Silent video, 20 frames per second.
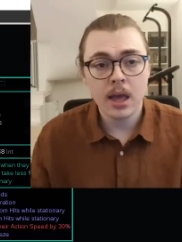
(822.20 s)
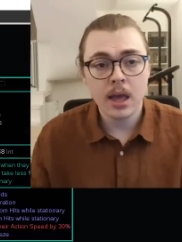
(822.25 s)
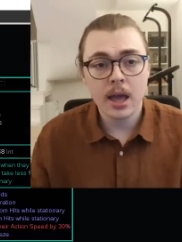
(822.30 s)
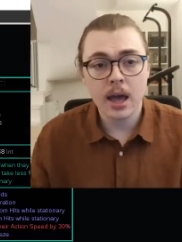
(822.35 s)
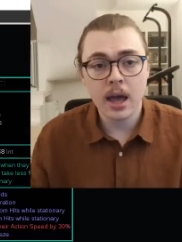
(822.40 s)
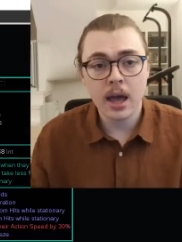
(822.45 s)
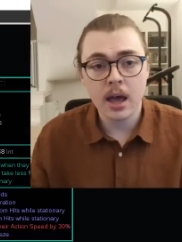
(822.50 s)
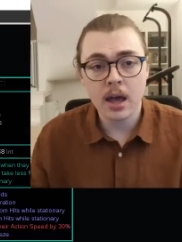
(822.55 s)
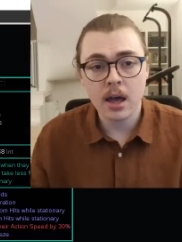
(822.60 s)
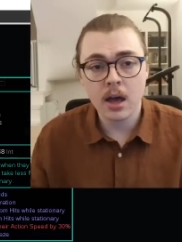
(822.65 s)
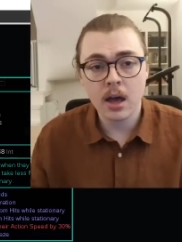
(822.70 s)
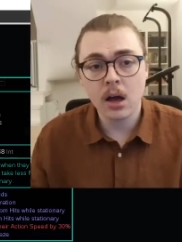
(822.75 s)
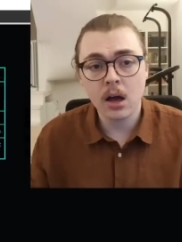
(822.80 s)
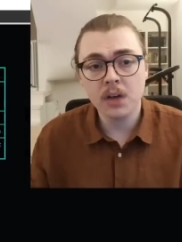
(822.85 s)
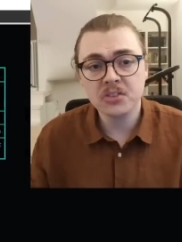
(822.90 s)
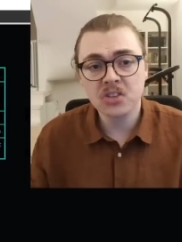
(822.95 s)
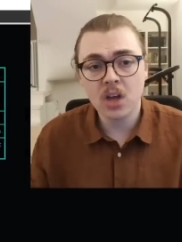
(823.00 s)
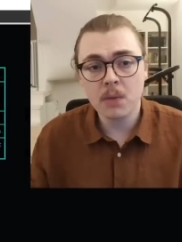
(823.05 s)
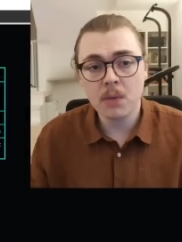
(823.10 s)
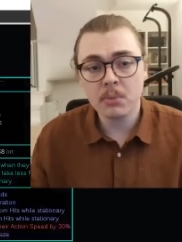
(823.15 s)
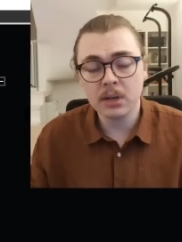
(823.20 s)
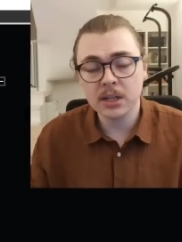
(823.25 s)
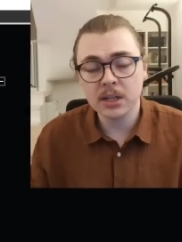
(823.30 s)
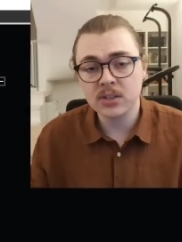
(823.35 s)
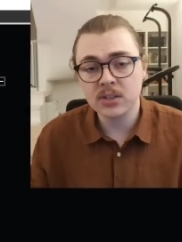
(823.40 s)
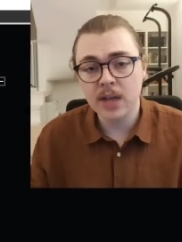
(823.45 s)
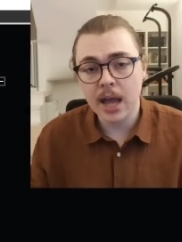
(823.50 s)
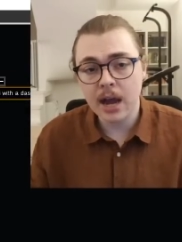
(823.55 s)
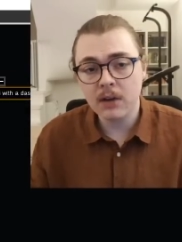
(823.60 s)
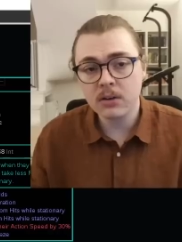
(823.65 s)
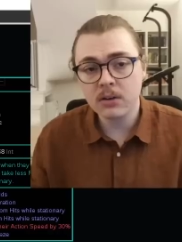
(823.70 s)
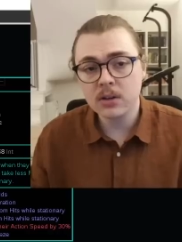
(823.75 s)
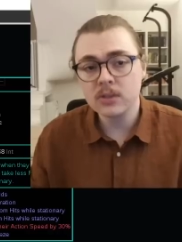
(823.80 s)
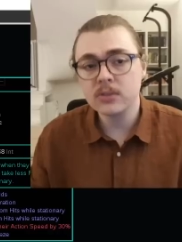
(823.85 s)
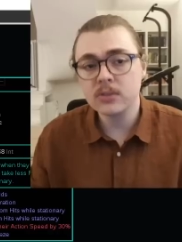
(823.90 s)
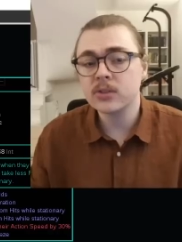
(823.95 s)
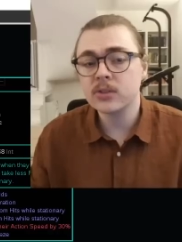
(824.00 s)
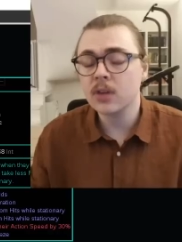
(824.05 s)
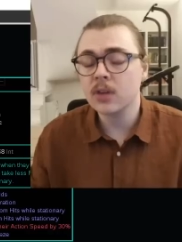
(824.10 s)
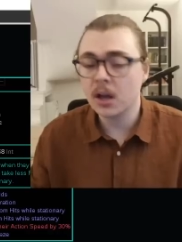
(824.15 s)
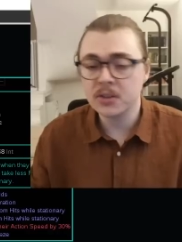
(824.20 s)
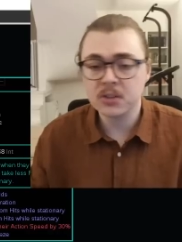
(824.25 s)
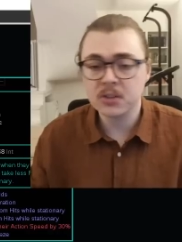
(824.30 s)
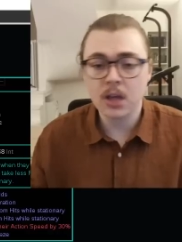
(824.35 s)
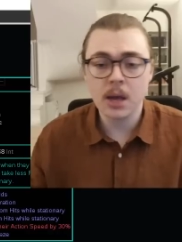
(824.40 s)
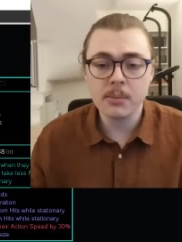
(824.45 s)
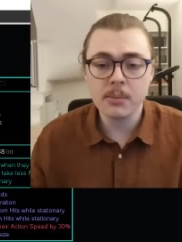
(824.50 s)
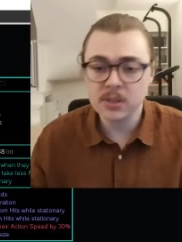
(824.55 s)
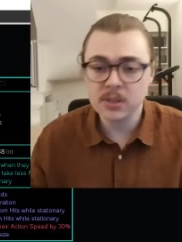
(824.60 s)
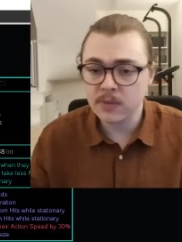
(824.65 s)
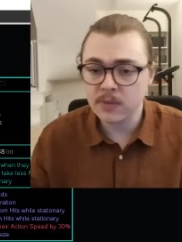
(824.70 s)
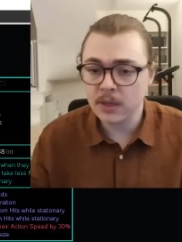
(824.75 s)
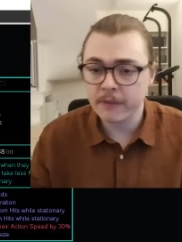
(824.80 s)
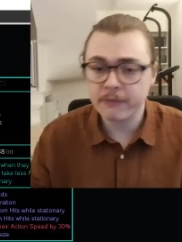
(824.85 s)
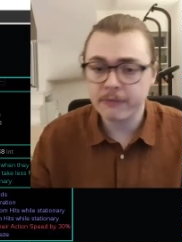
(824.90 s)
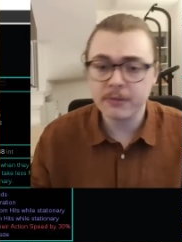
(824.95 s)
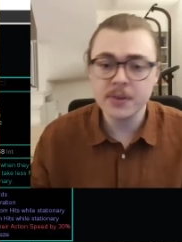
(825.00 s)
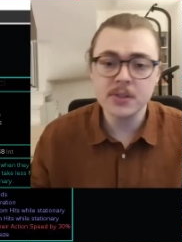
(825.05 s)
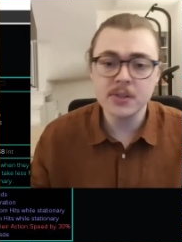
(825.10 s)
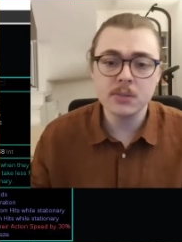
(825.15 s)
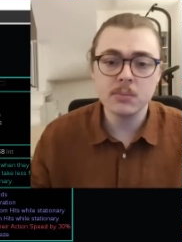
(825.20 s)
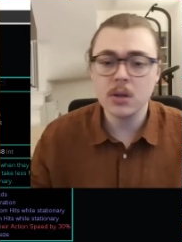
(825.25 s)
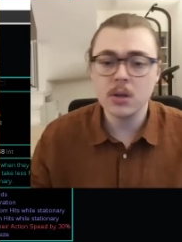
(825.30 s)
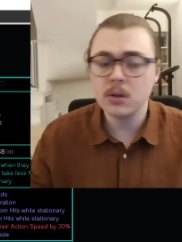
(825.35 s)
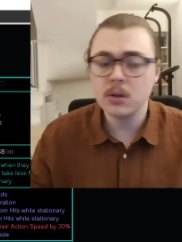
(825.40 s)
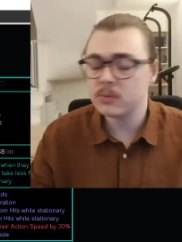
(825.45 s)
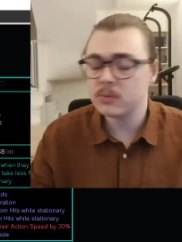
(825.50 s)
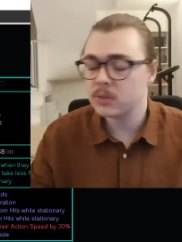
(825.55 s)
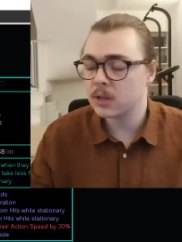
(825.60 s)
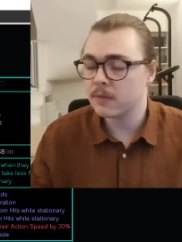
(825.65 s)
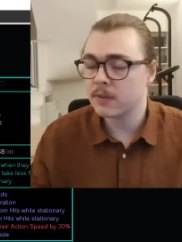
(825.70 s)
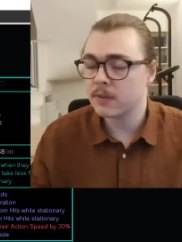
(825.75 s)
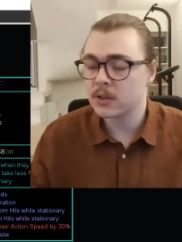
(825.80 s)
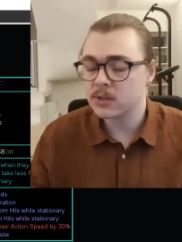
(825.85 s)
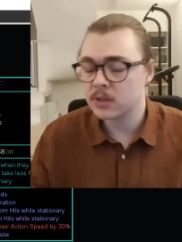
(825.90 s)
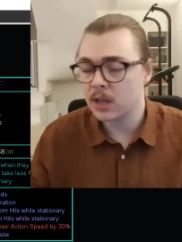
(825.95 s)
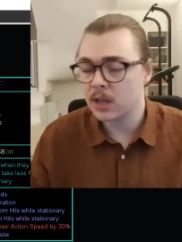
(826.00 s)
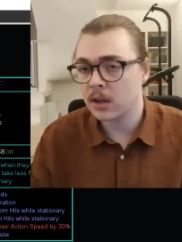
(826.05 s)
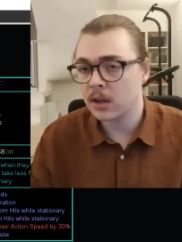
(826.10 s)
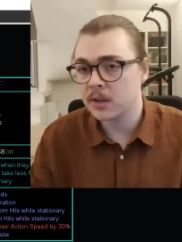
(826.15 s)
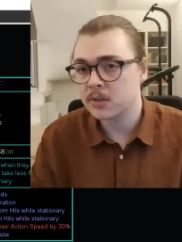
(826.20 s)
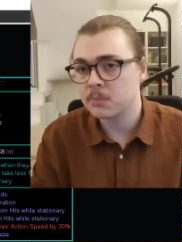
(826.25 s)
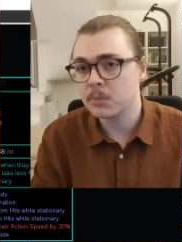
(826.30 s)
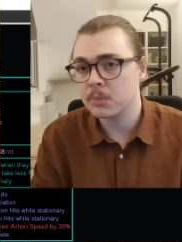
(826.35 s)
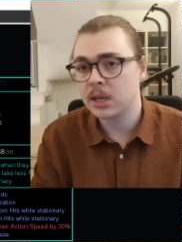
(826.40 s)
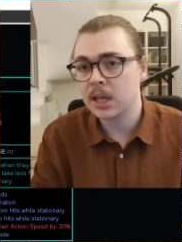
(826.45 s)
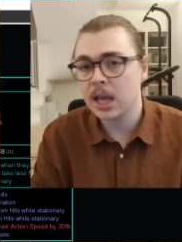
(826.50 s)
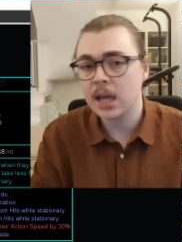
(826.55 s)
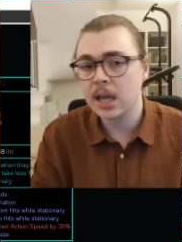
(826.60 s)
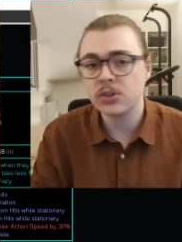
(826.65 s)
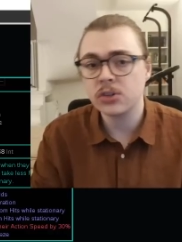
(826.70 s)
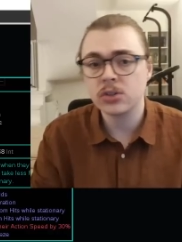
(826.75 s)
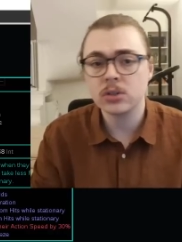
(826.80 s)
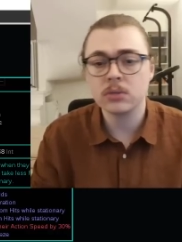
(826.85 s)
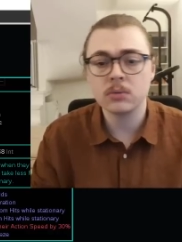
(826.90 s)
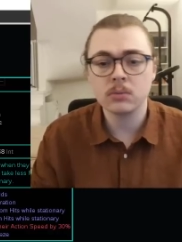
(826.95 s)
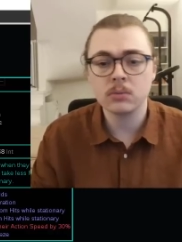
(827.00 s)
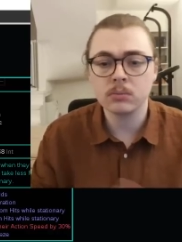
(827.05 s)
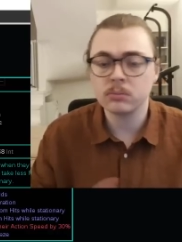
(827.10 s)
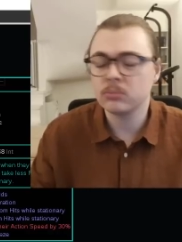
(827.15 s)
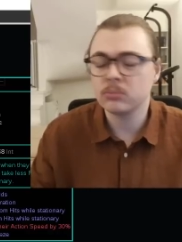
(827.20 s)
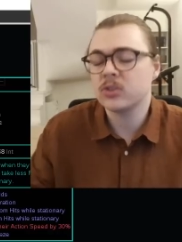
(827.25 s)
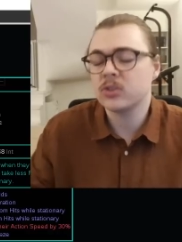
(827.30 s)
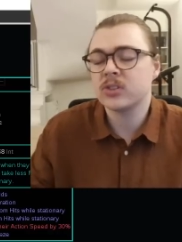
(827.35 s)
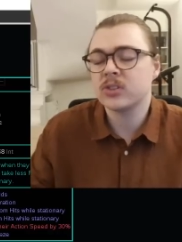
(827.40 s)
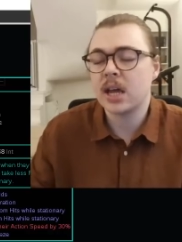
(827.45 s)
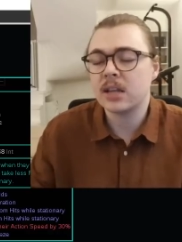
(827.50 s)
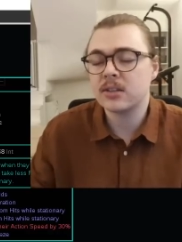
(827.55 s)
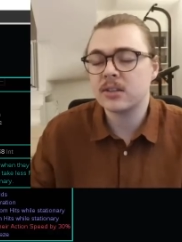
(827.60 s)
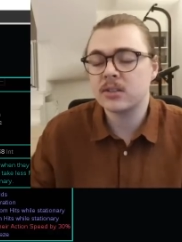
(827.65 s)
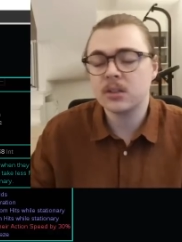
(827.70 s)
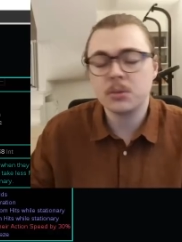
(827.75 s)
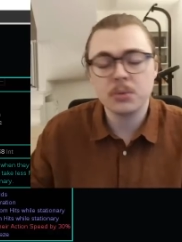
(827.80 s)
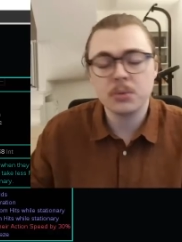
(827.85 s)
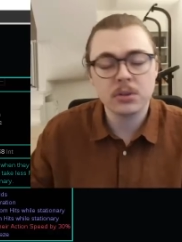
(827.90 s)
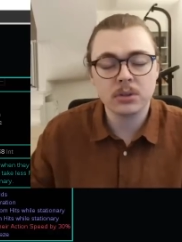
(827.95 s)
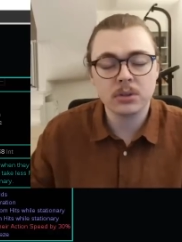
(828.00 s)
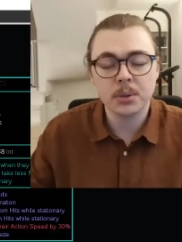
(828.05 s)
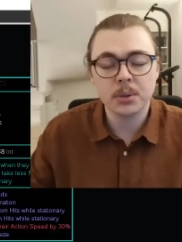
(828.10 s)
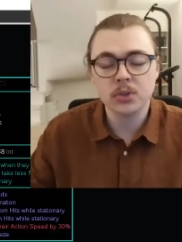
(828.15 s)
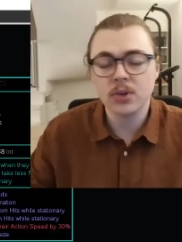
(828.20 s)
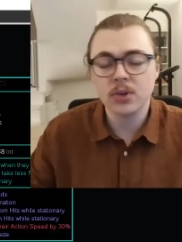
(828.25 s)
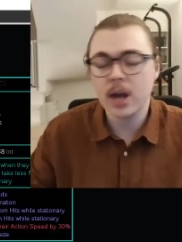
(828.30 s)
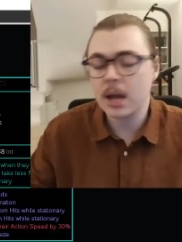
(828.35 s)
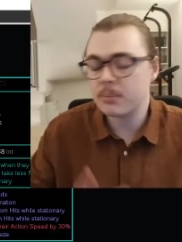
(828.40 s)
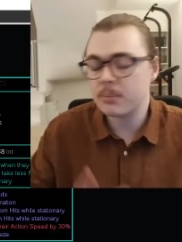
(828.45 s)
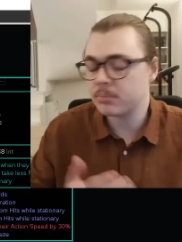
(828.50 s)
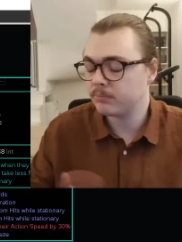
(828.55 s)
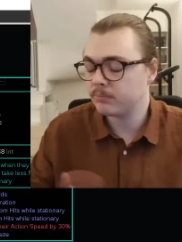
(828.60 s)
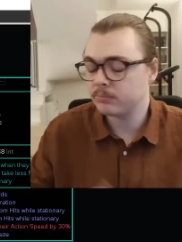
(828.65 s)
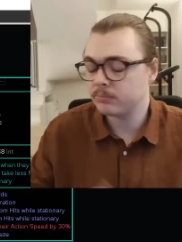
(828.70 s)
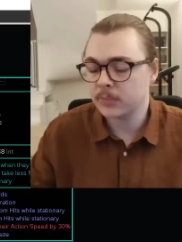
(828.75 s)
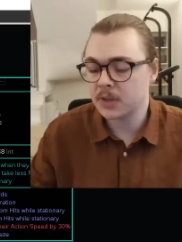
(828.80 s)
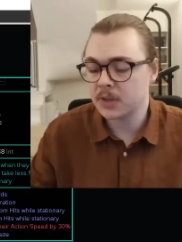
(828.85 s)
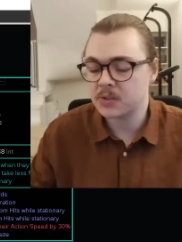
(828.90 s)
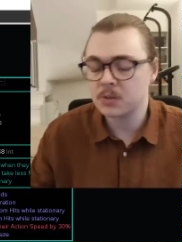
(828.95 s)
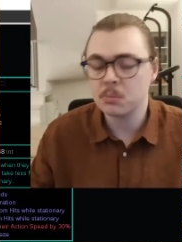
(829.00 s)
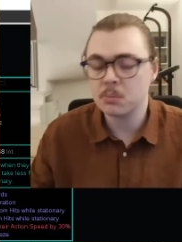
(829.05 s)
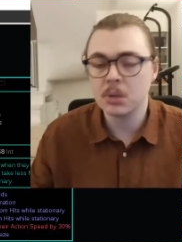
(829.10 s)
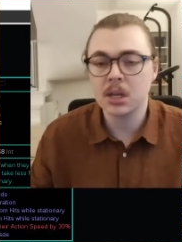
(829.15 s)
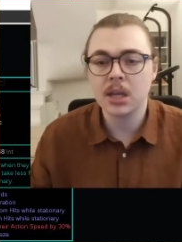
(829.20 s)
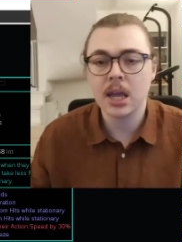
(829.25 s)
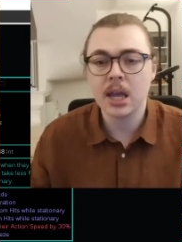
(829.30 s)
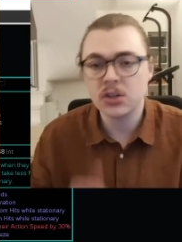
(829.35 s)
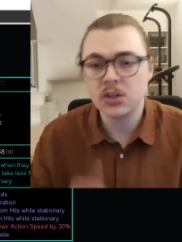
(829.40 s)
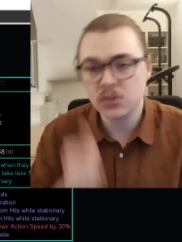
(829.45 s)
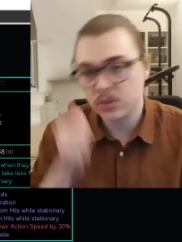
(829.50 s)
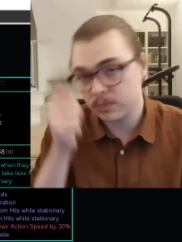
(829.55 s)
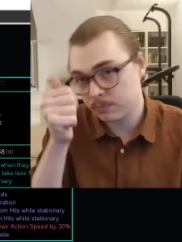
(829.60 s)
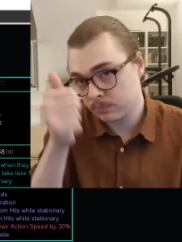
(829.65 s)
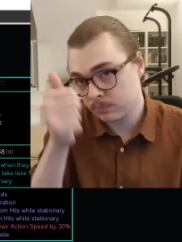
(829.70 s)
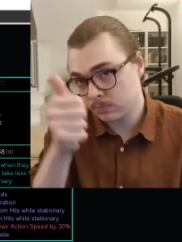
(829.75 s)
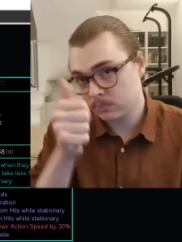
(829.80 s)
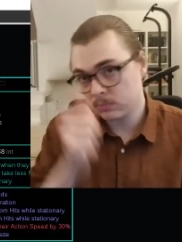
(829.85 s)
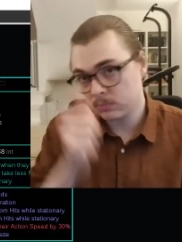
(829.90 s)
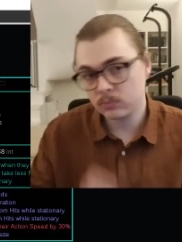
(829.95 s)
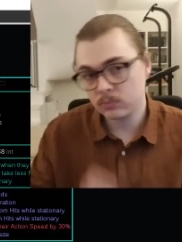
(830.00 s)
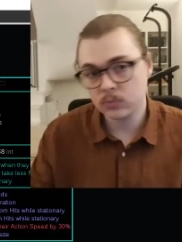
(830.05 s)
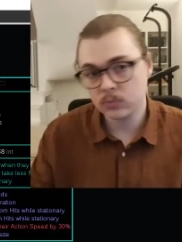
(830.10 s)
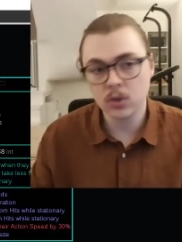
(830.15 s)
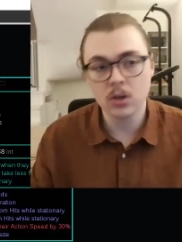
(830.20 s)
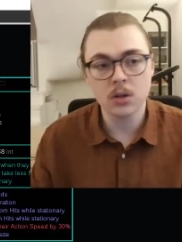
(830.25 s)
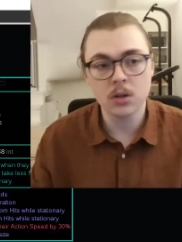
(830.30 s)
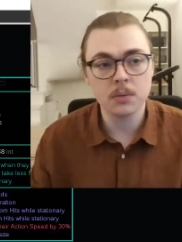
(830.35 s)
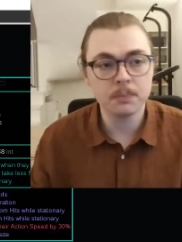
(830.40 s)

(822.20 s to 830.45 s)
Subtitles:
Arctic Armor linked to Arrogance. Arctic Armor is giving that freeze immune. It's giving us that nice mitigation. Stand still when you throw a trap. That's some mitigation. Good.